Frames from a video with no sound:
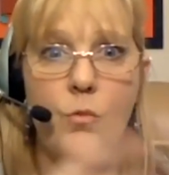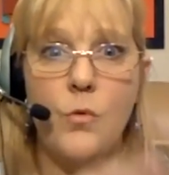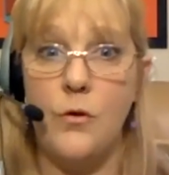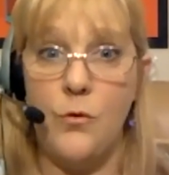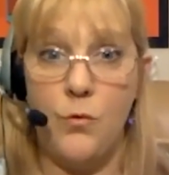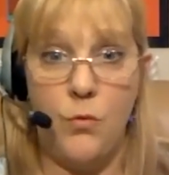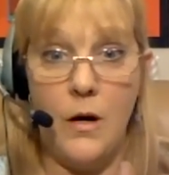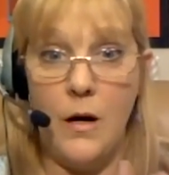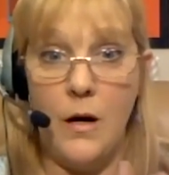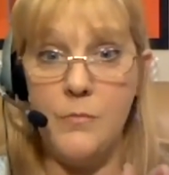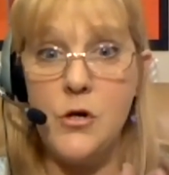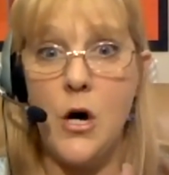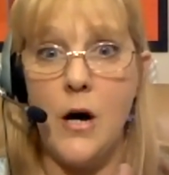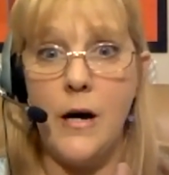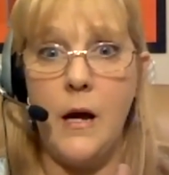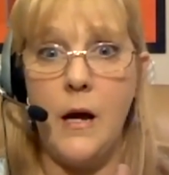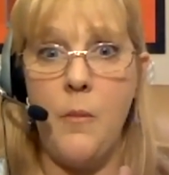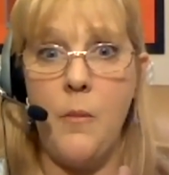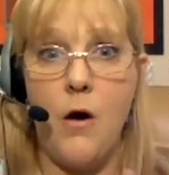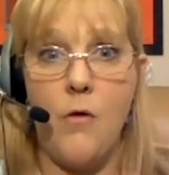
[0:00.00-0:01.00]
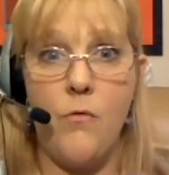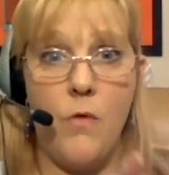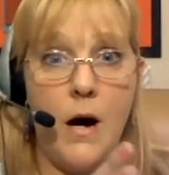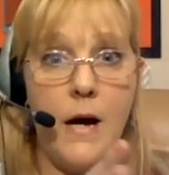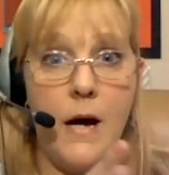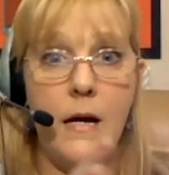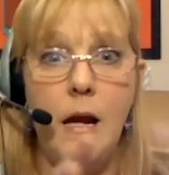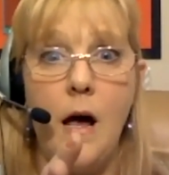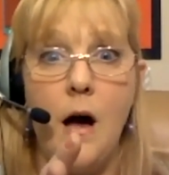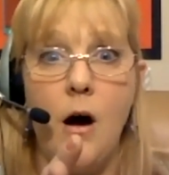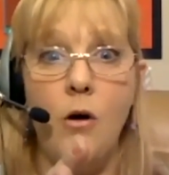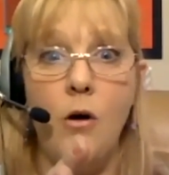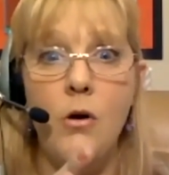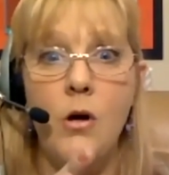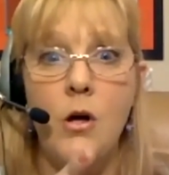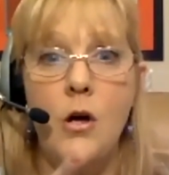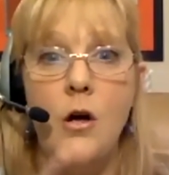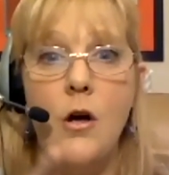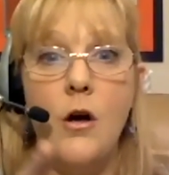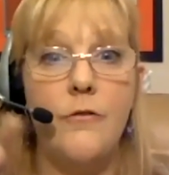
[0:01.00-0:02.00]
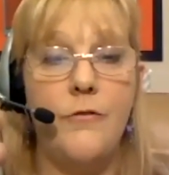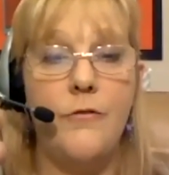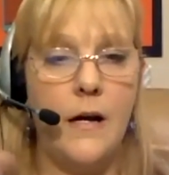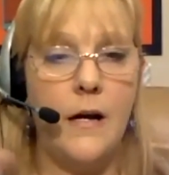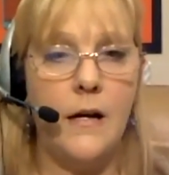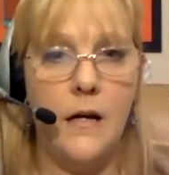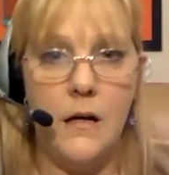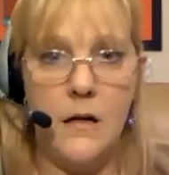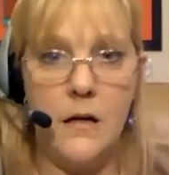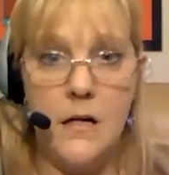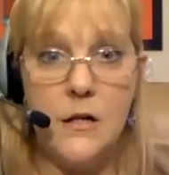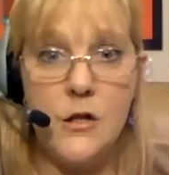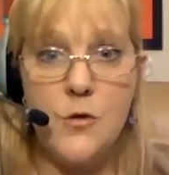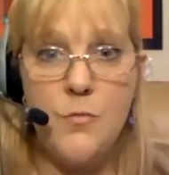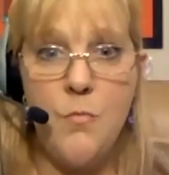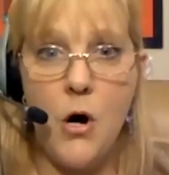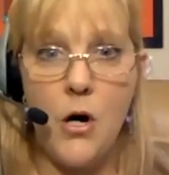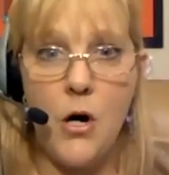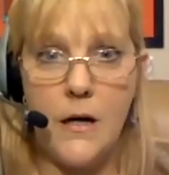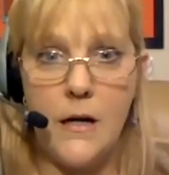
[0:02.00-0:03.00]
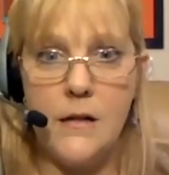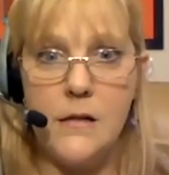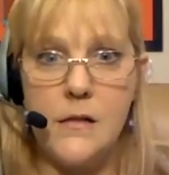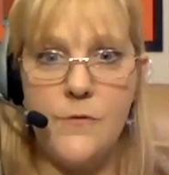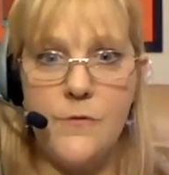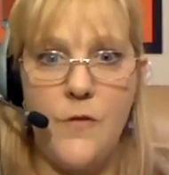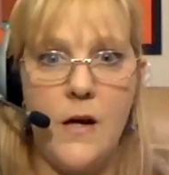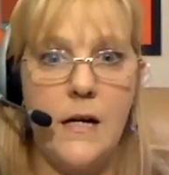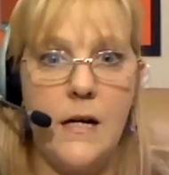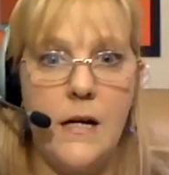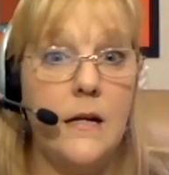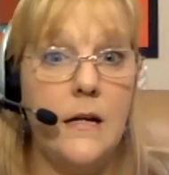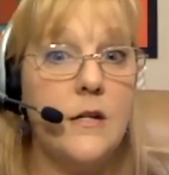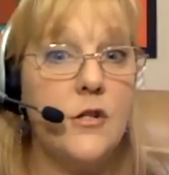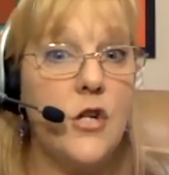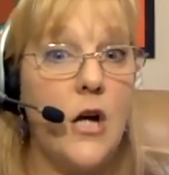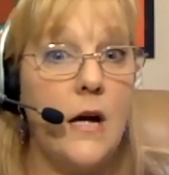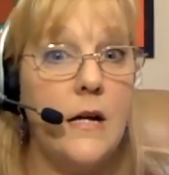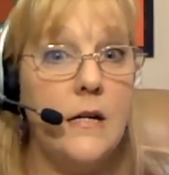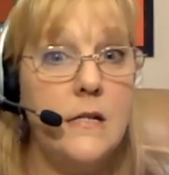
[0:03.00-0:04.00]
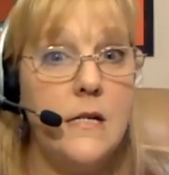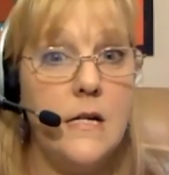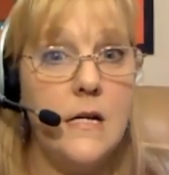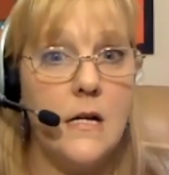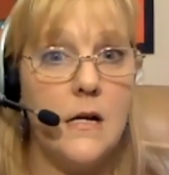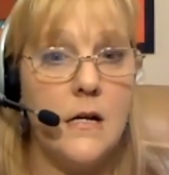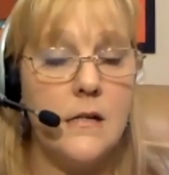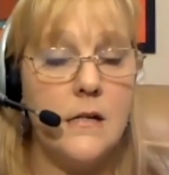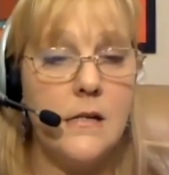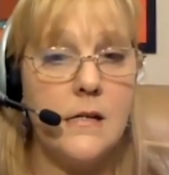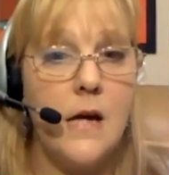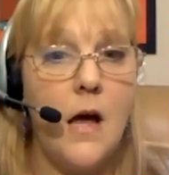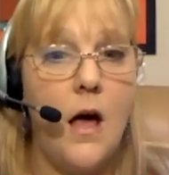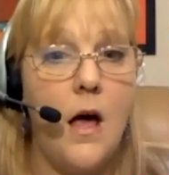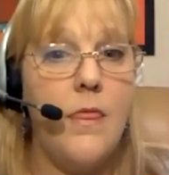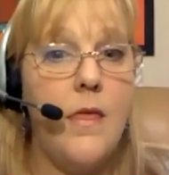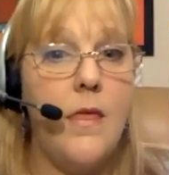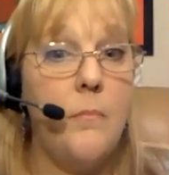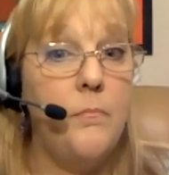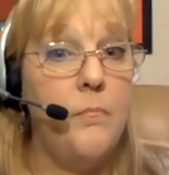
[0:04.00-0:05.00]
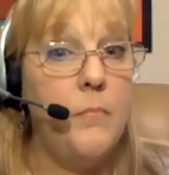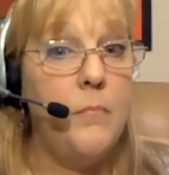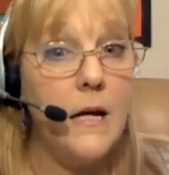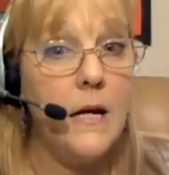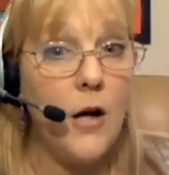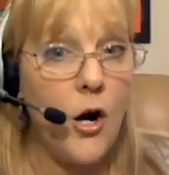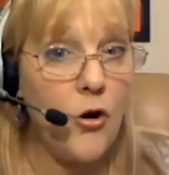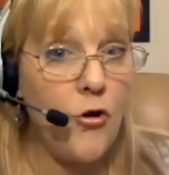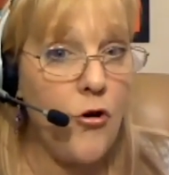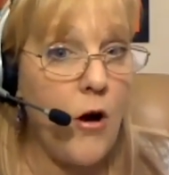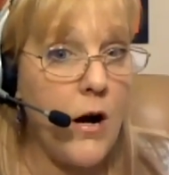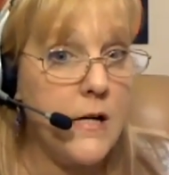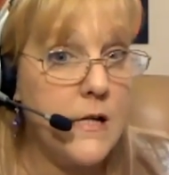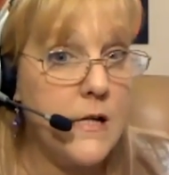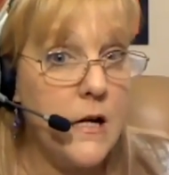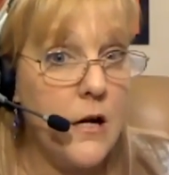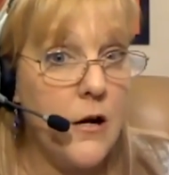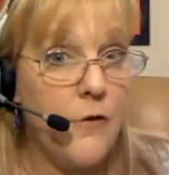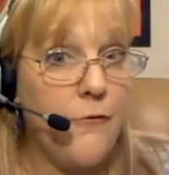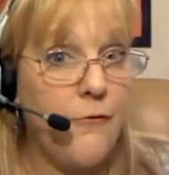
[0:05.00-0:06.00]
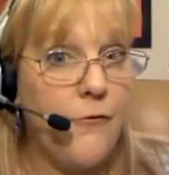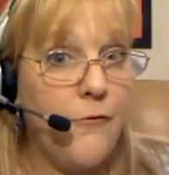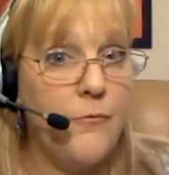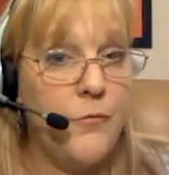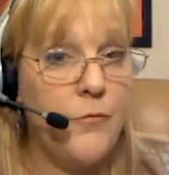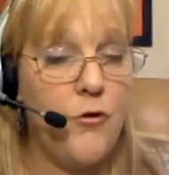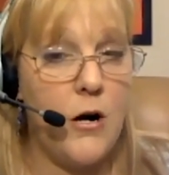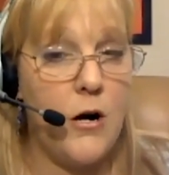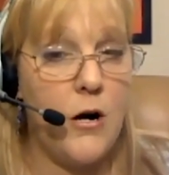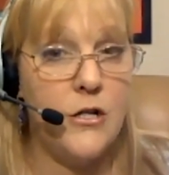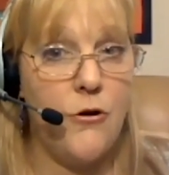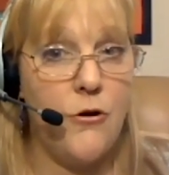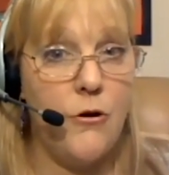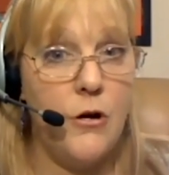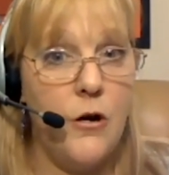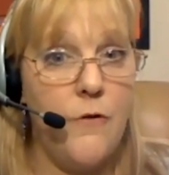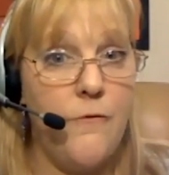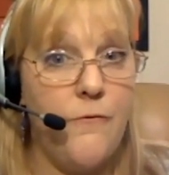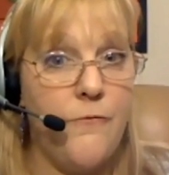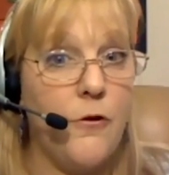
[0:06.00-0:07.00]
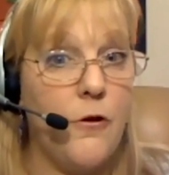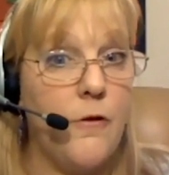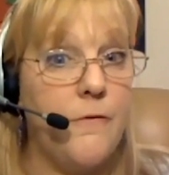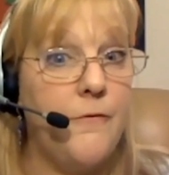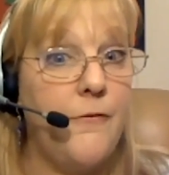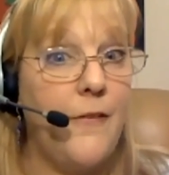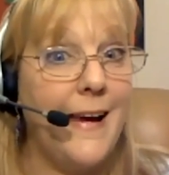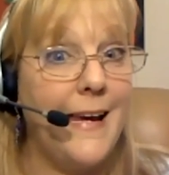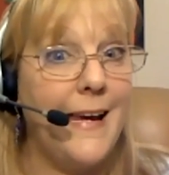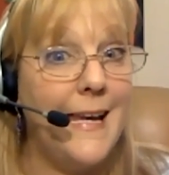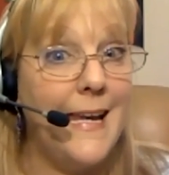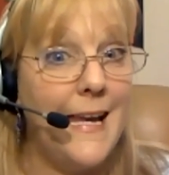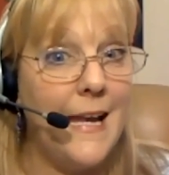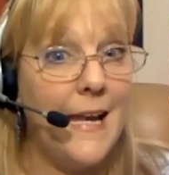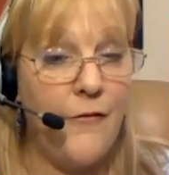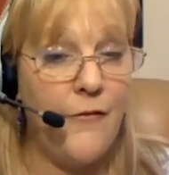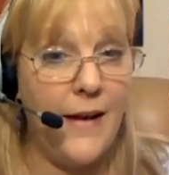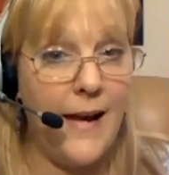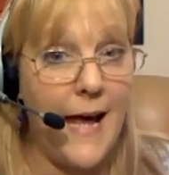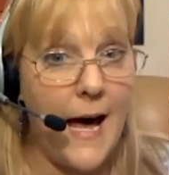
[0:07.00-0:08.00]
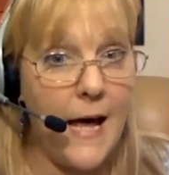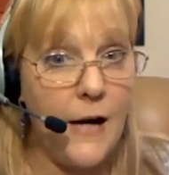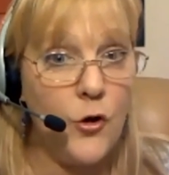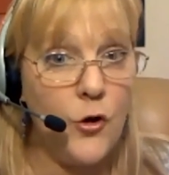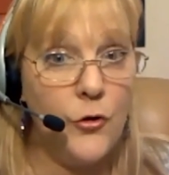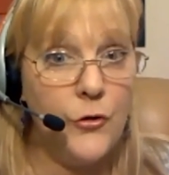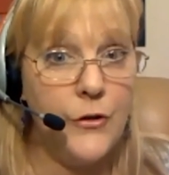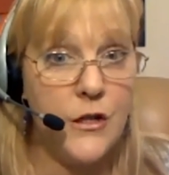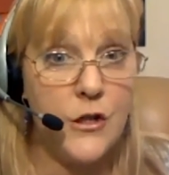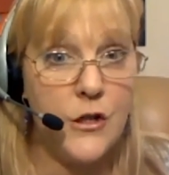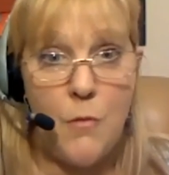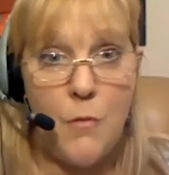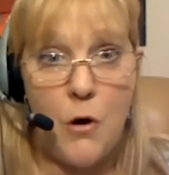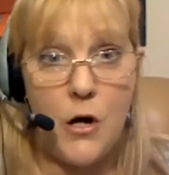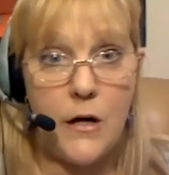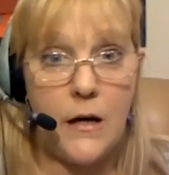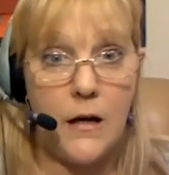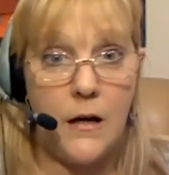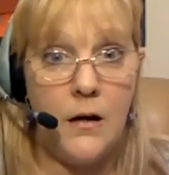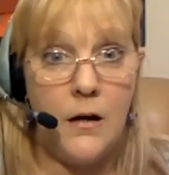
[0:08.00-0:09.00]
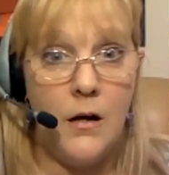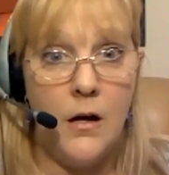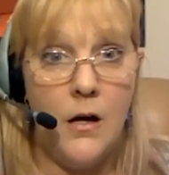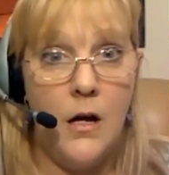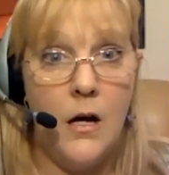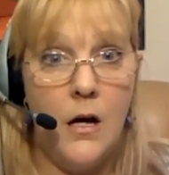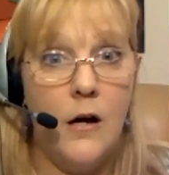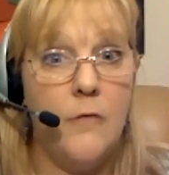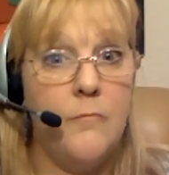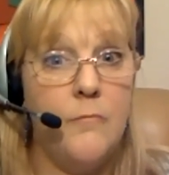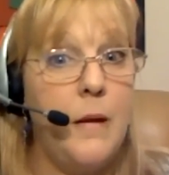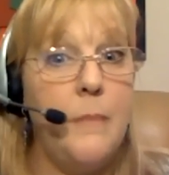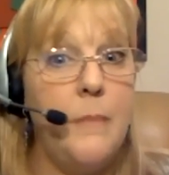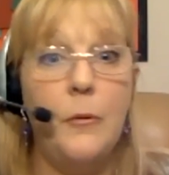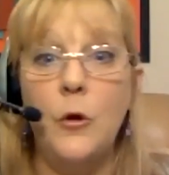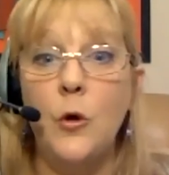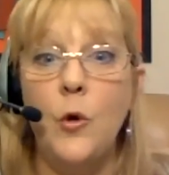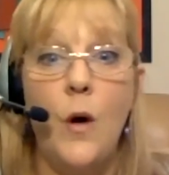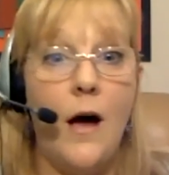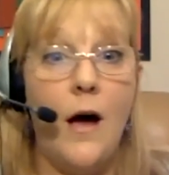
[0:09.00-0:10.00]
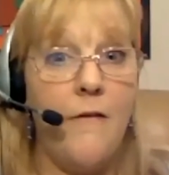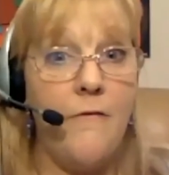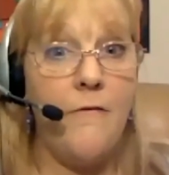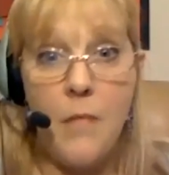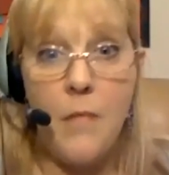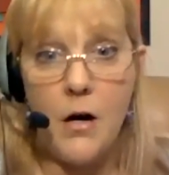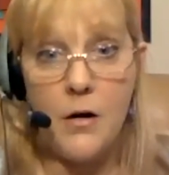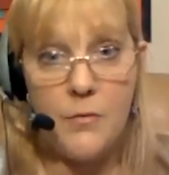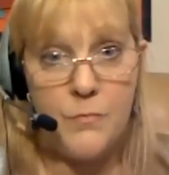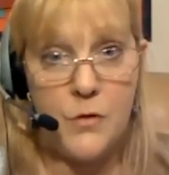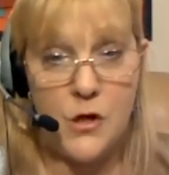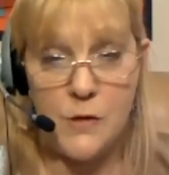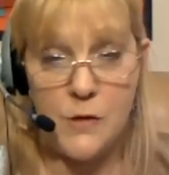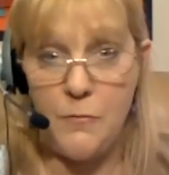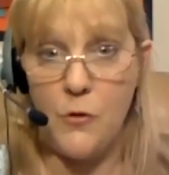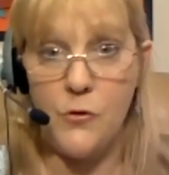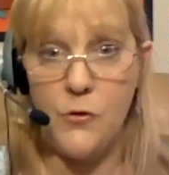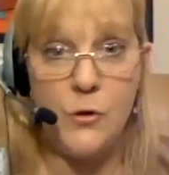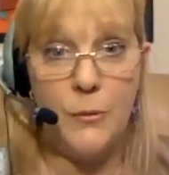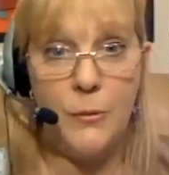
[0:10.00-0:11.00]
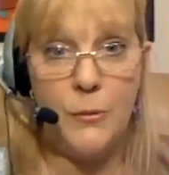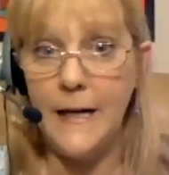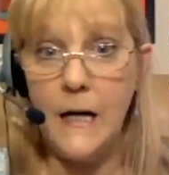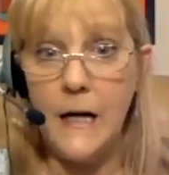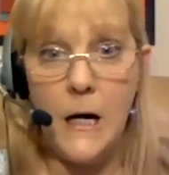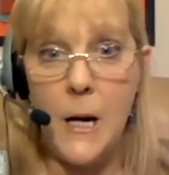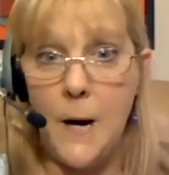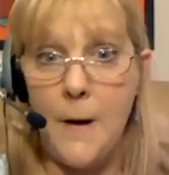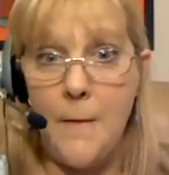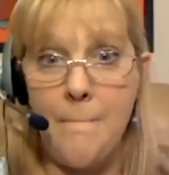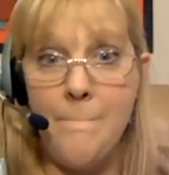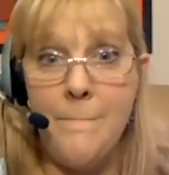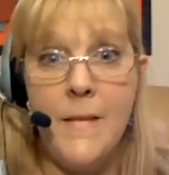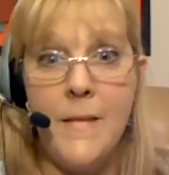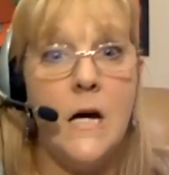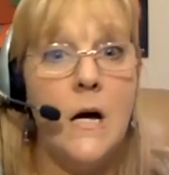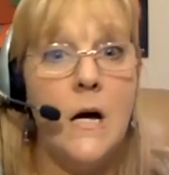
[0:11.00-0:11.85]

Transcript: with what I'm talking about right now, finding niche markets, finding niche ideas that meet our criteria criteria for a fin- fanatical niche market, people who have disposable income,